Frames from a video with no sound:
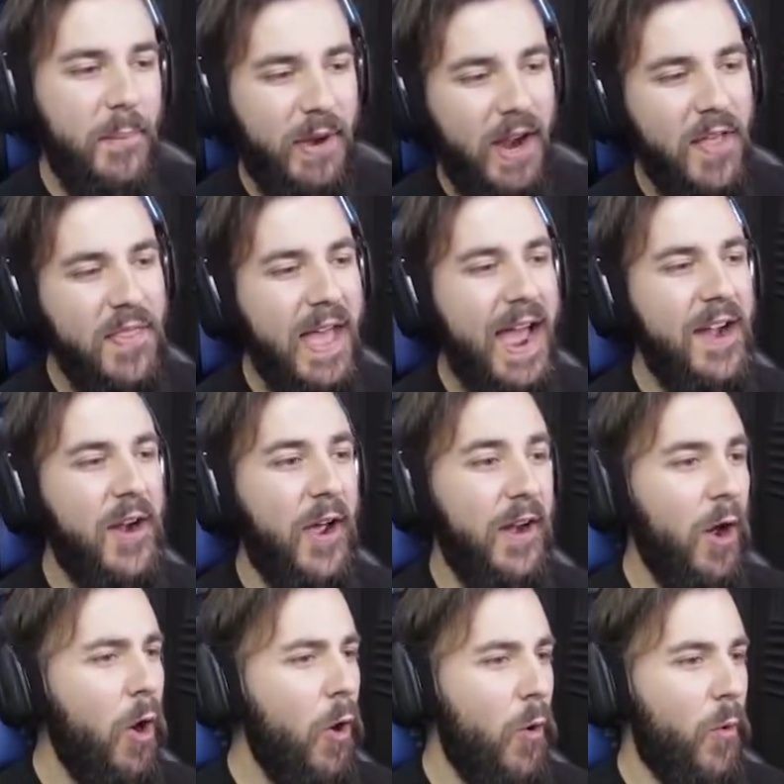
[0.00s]
But on that note,
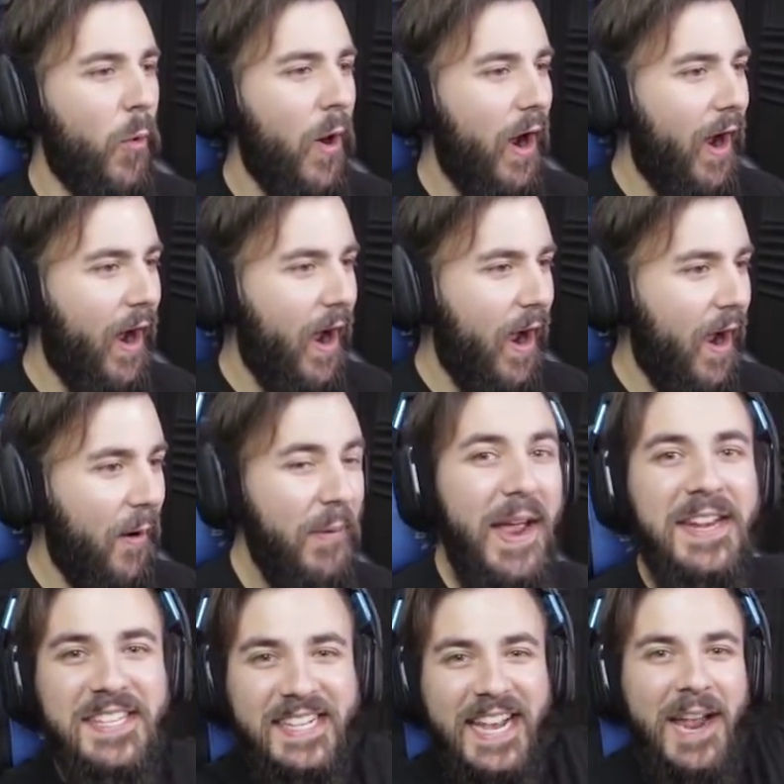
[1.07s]
oh, we
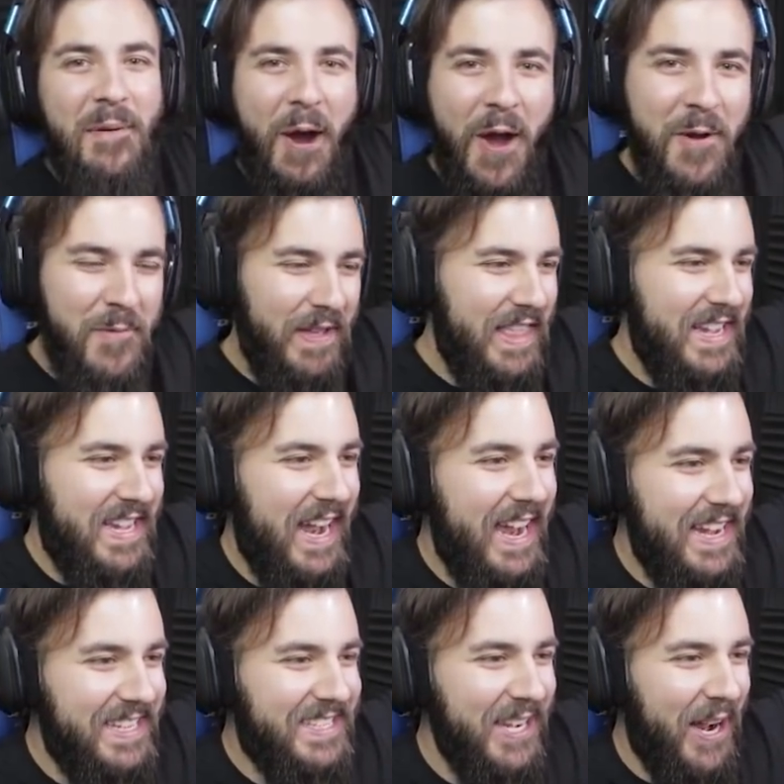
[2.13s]
actually came home with a
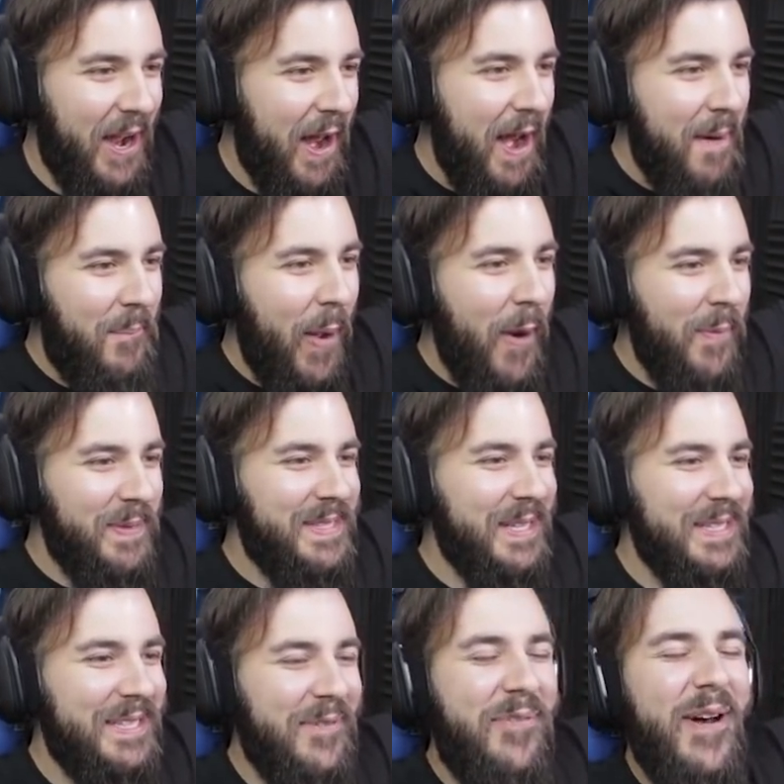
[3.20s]
dinosaur!
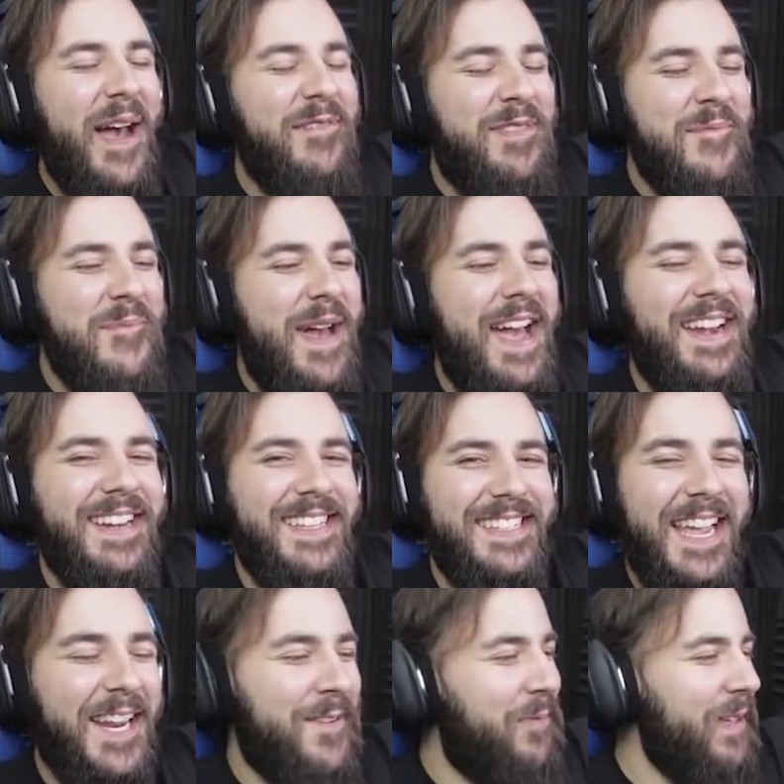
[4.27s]
Bulbasaur survived the madness.
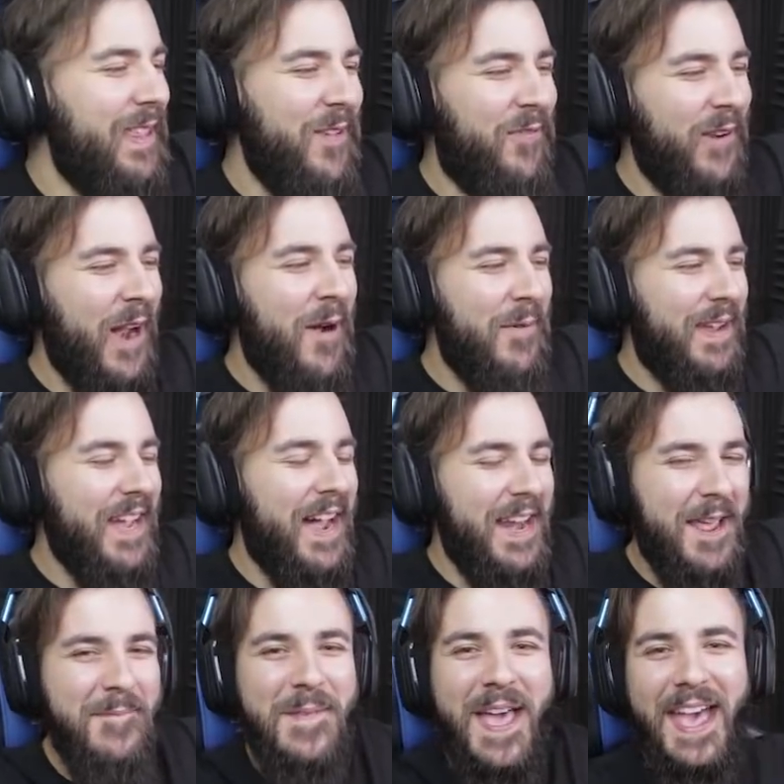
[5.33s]
I completely forgot we got
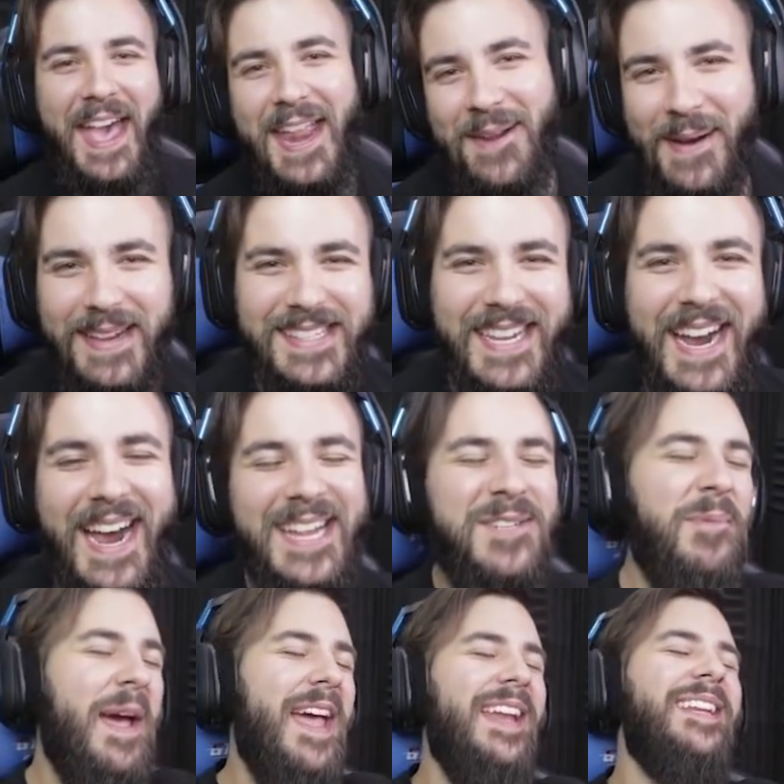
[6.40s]
him. Anyways, guys,
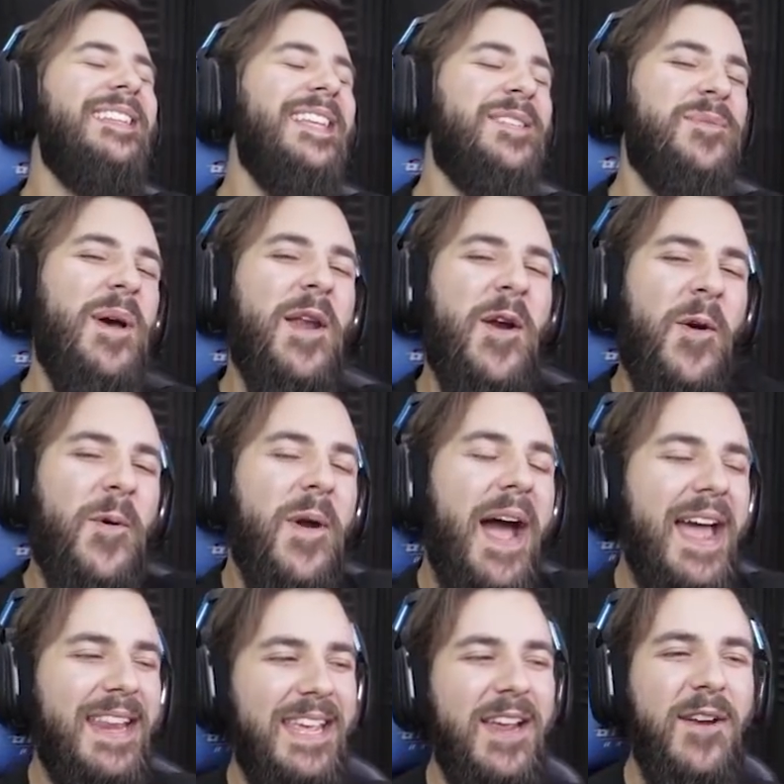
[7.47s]
we're ending this one
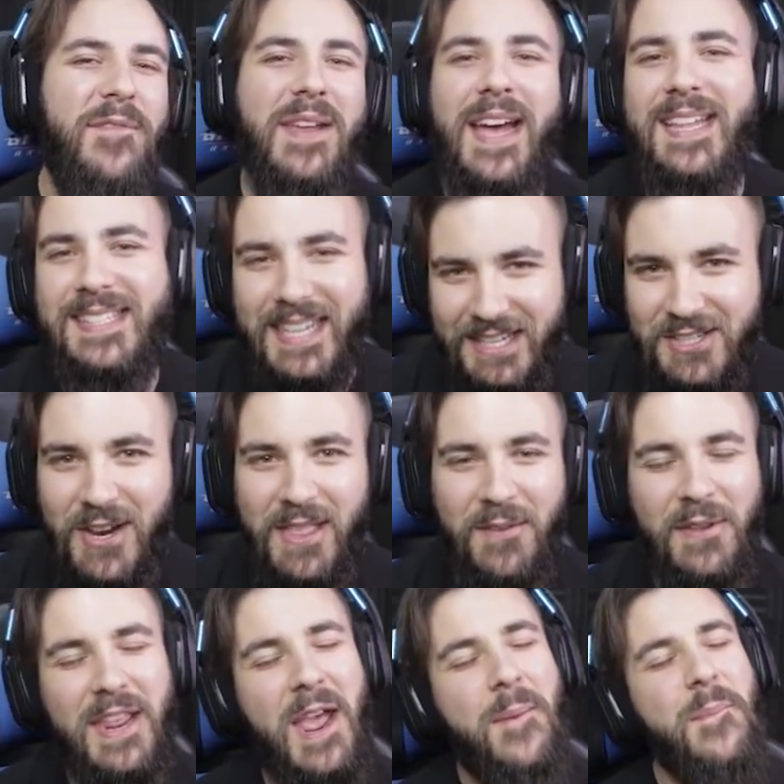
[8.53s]
right here. If you guys did enjoy the
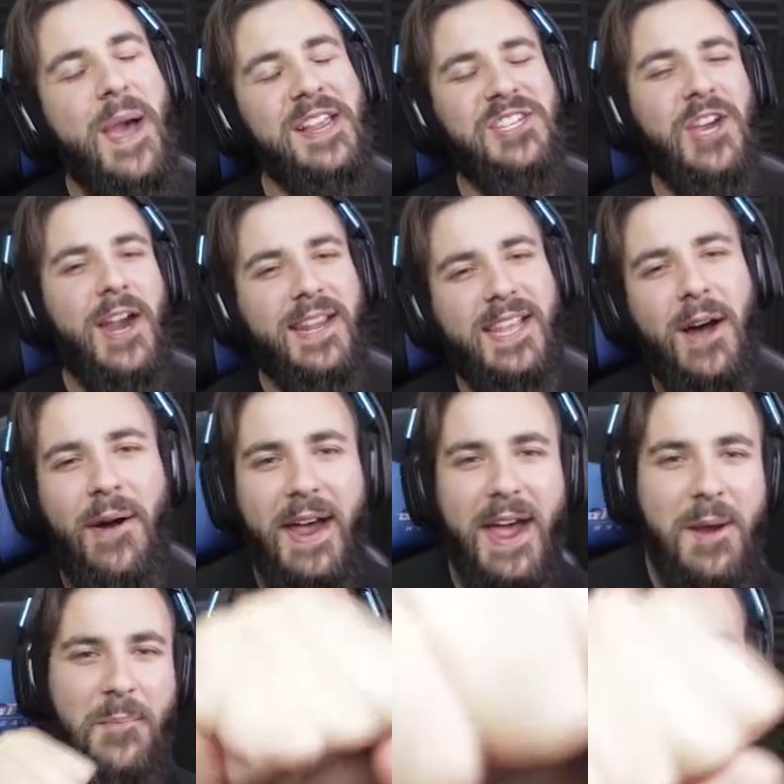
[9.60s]
video, make sure to go
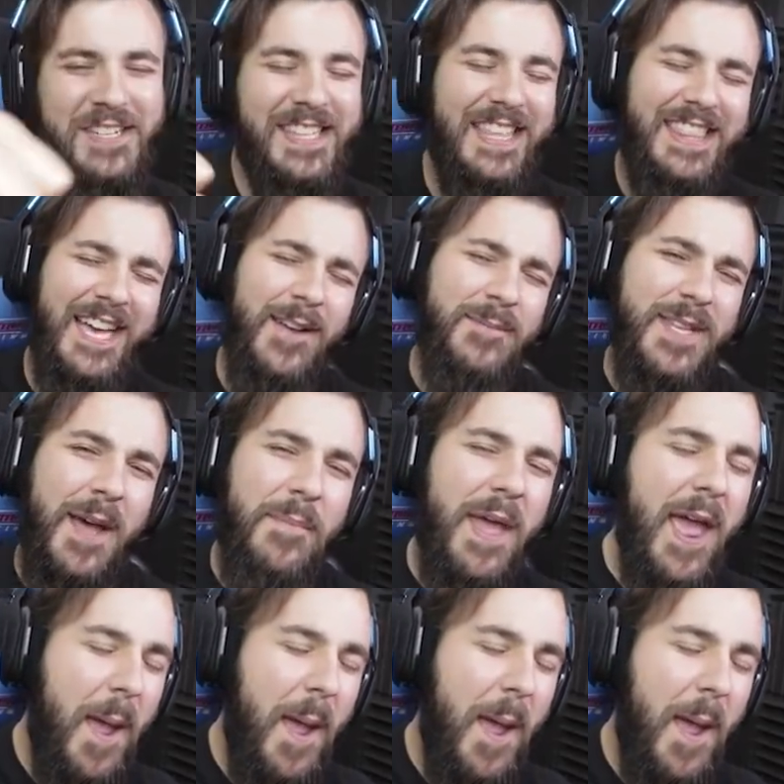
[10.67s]
ahead, punch the thumbs up,